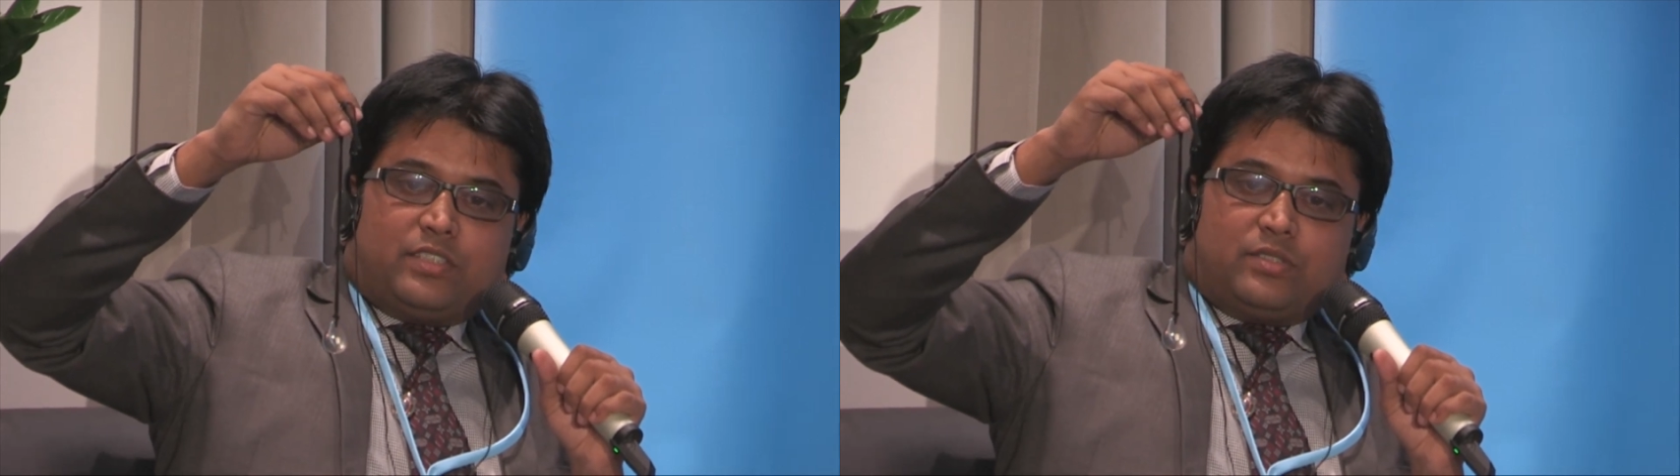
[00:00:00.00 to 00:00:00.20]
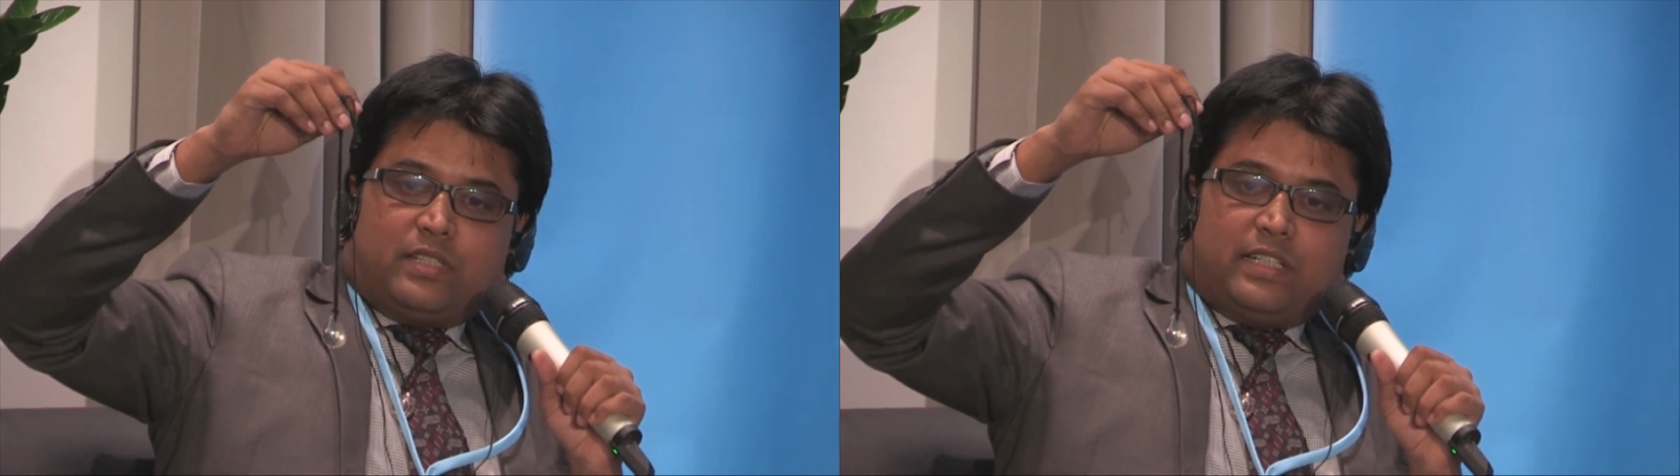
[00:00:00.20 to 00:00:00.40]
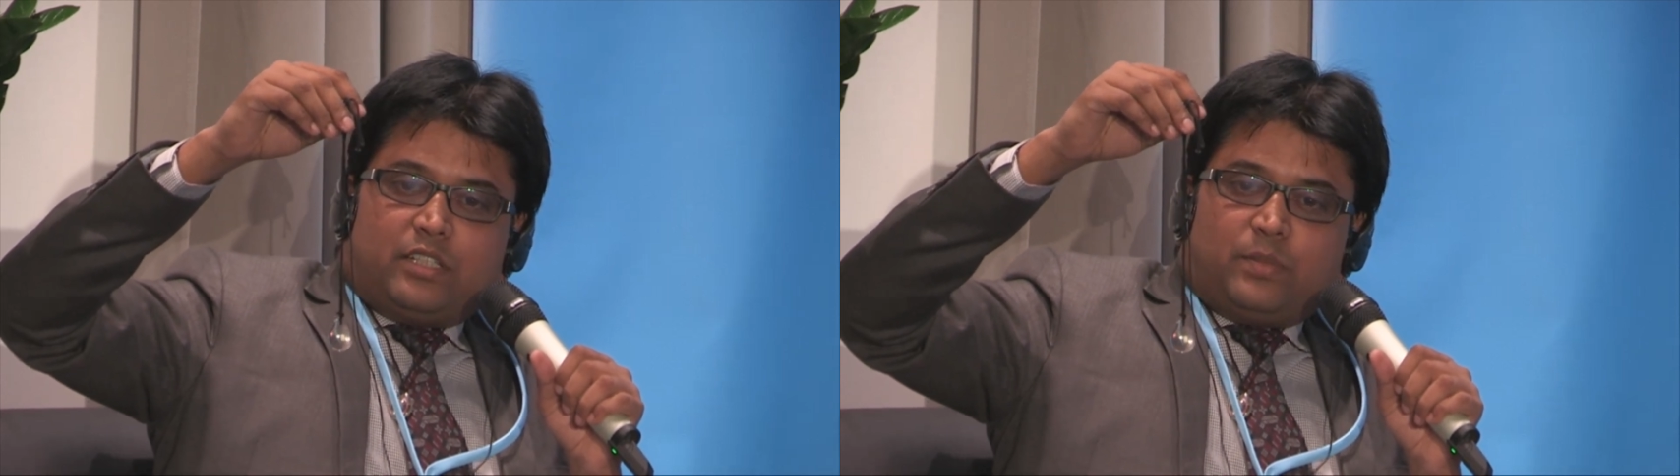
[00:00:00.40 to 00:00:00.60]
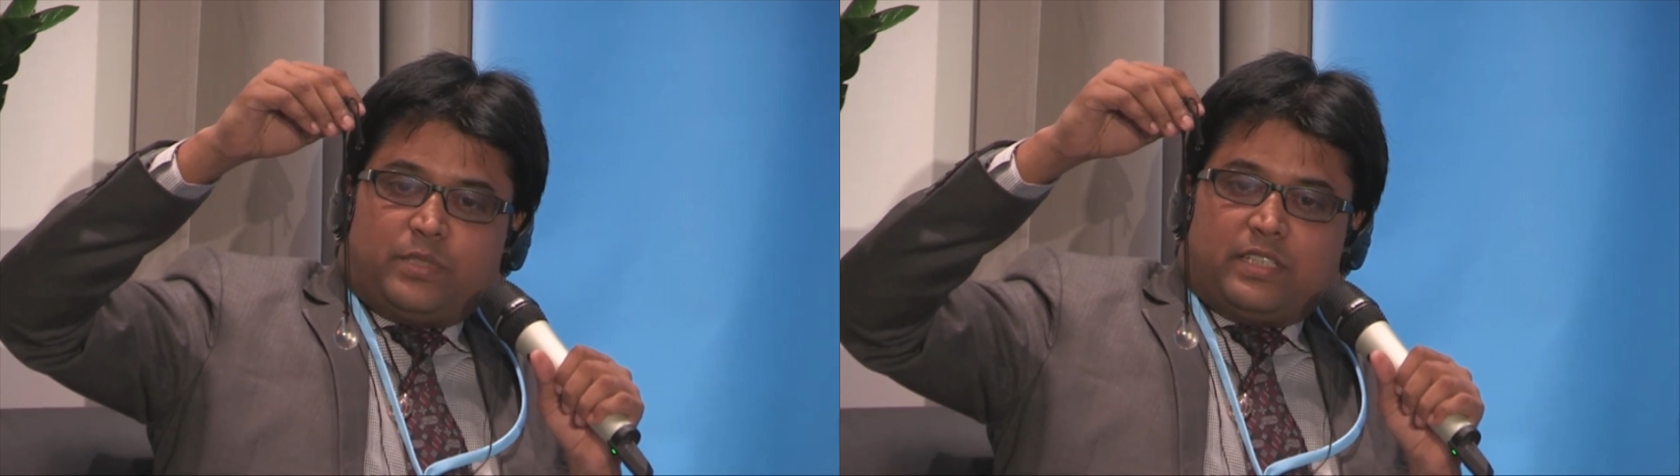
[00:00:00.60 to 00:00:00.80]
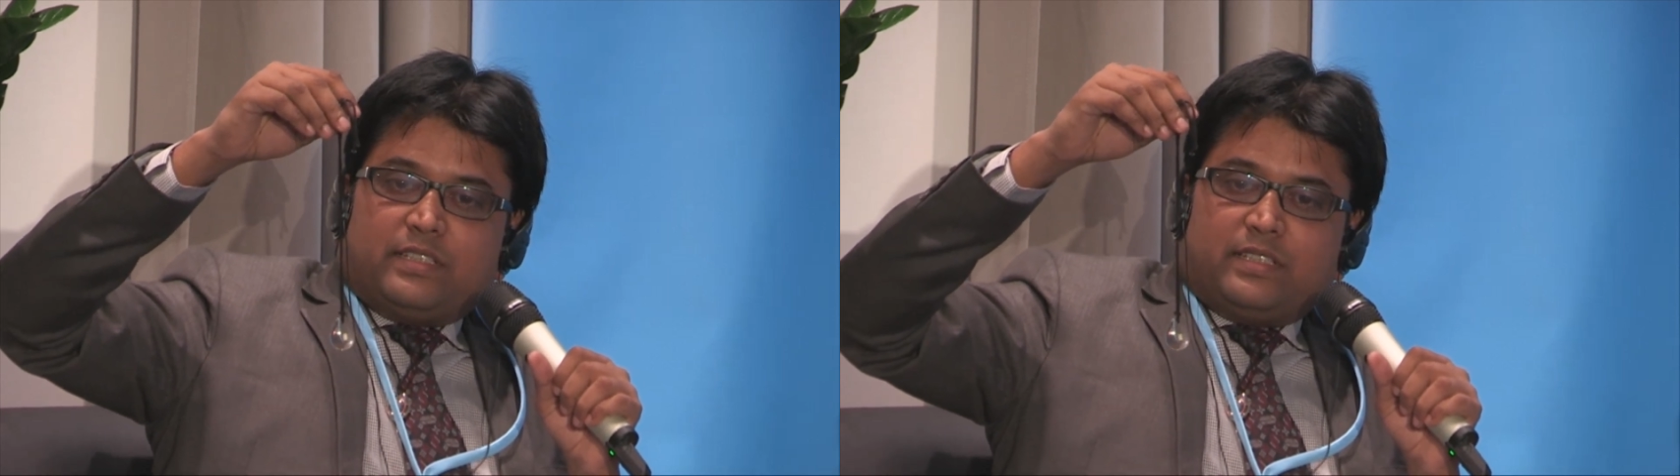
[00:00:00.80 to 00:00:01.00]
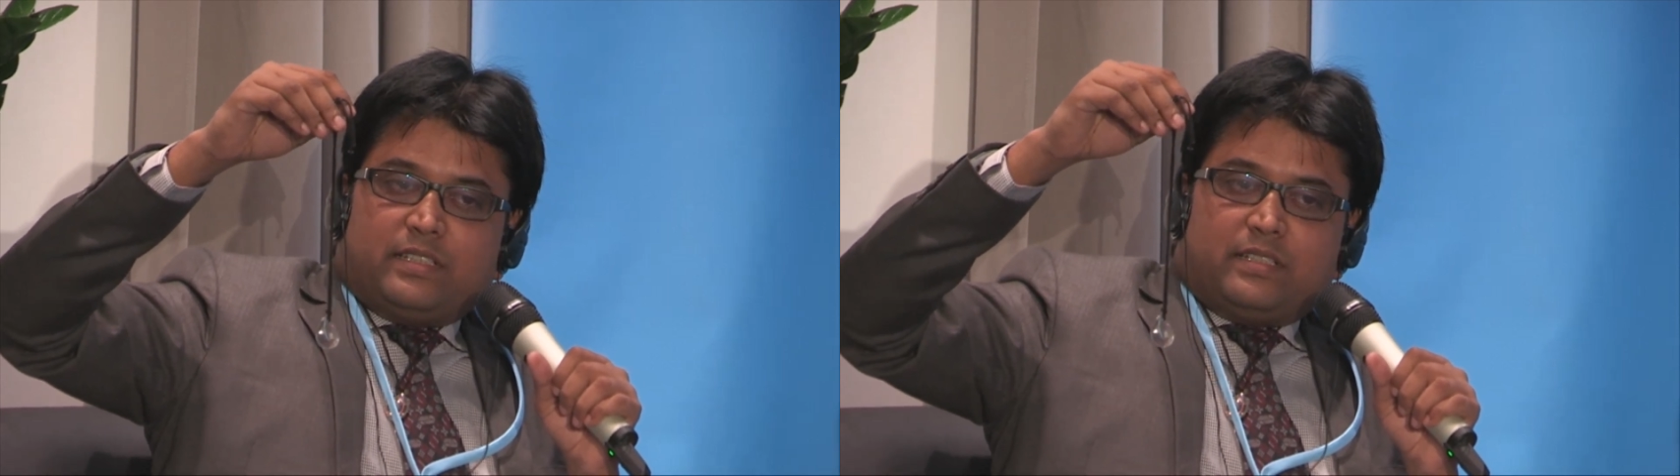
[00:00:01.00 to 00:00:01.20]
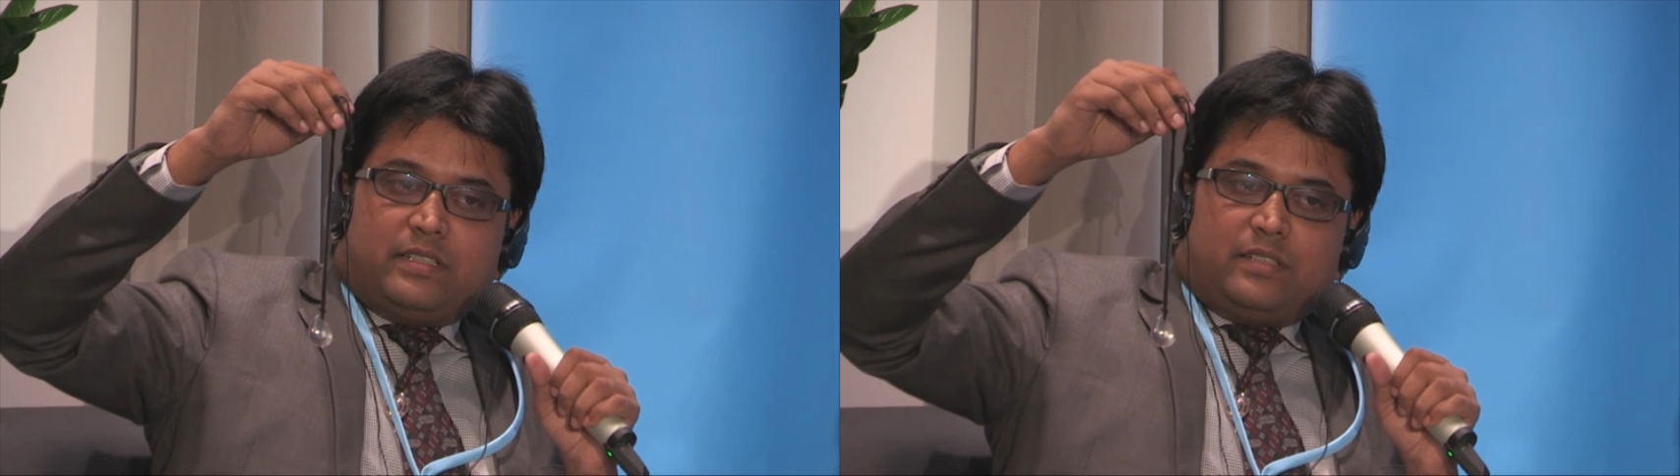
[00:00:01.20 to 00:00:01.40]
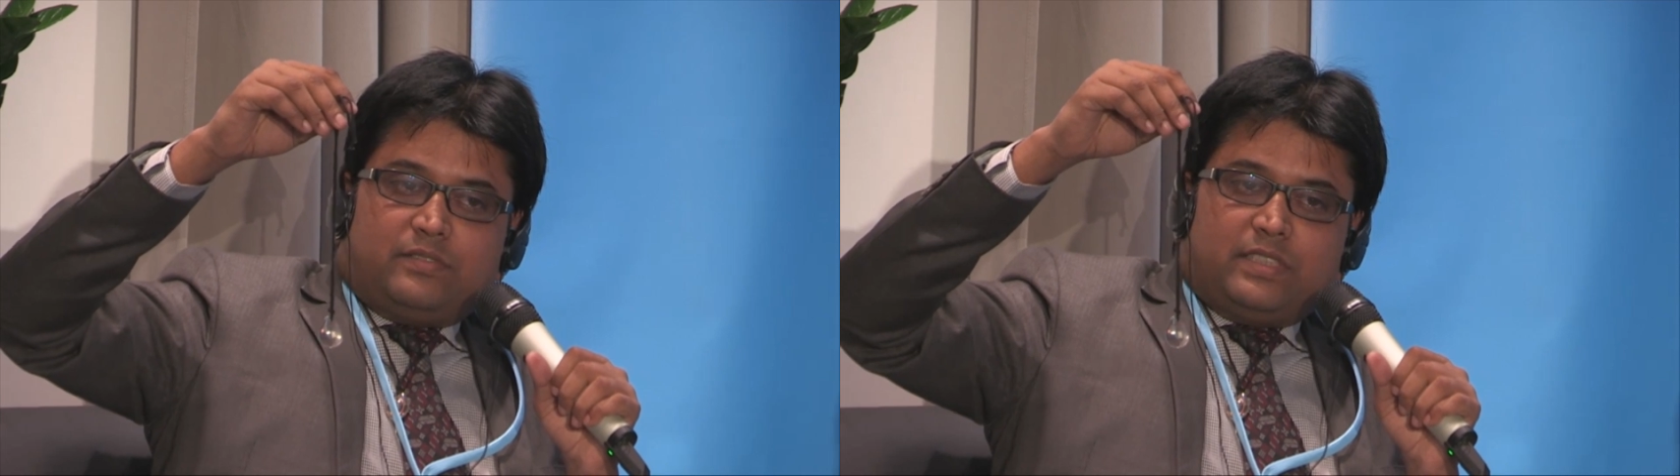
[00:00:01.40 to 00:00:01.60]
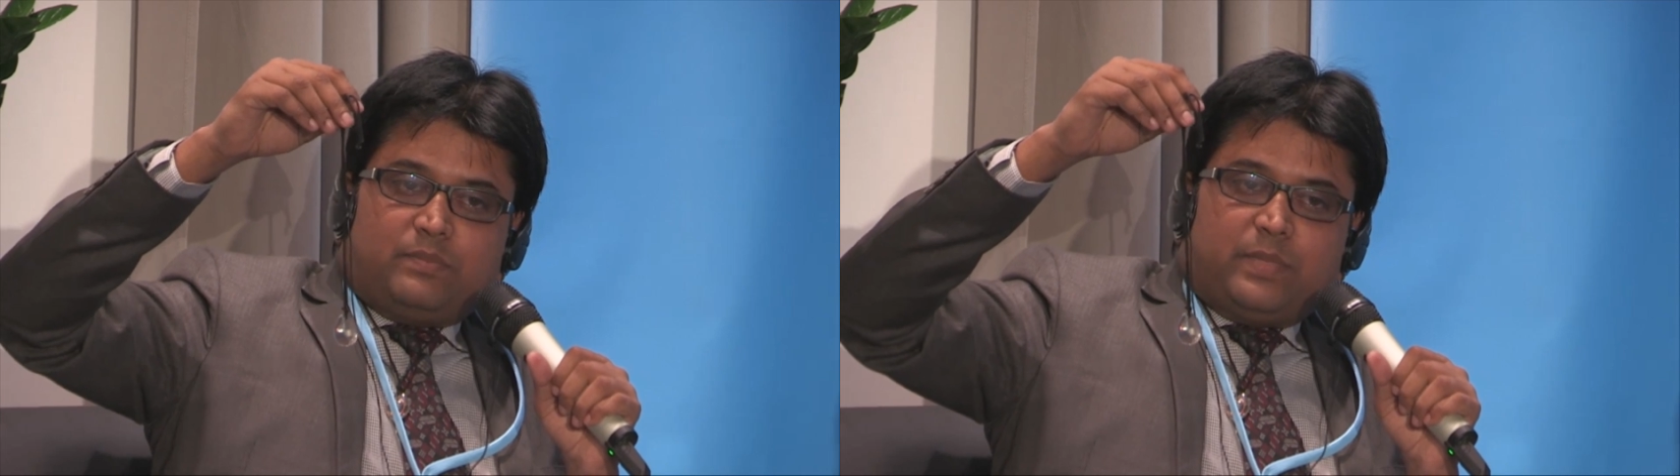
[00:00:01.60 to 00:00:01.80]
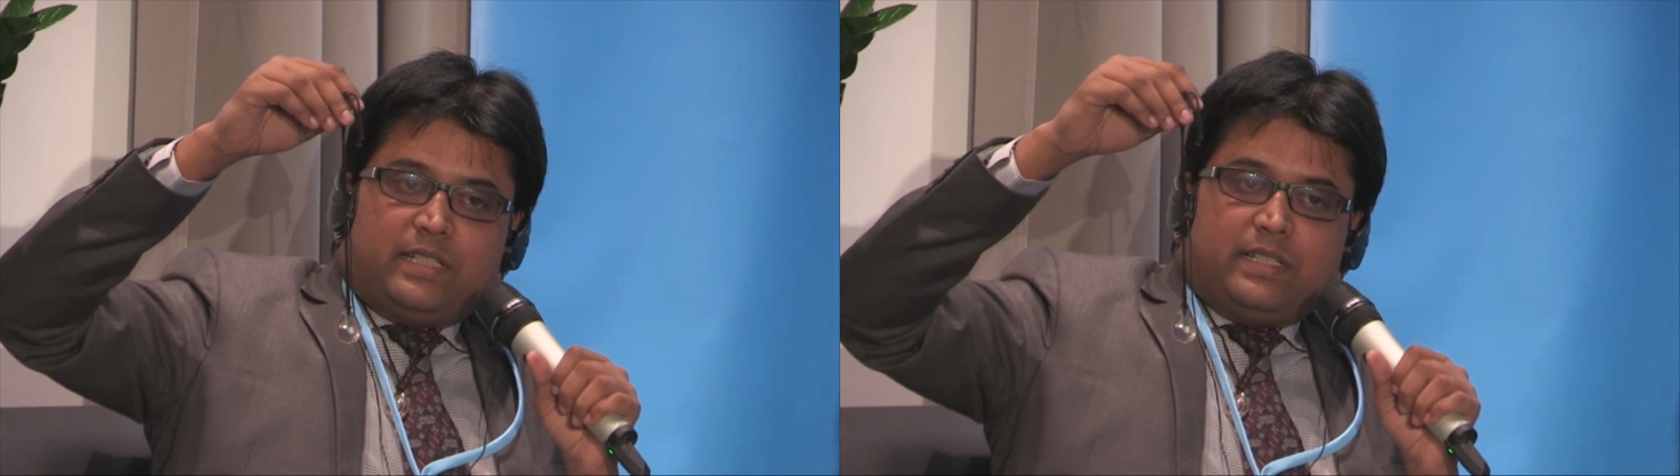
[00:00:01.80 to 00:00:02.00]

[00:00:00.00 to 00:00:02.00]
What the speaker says: So the adoption of these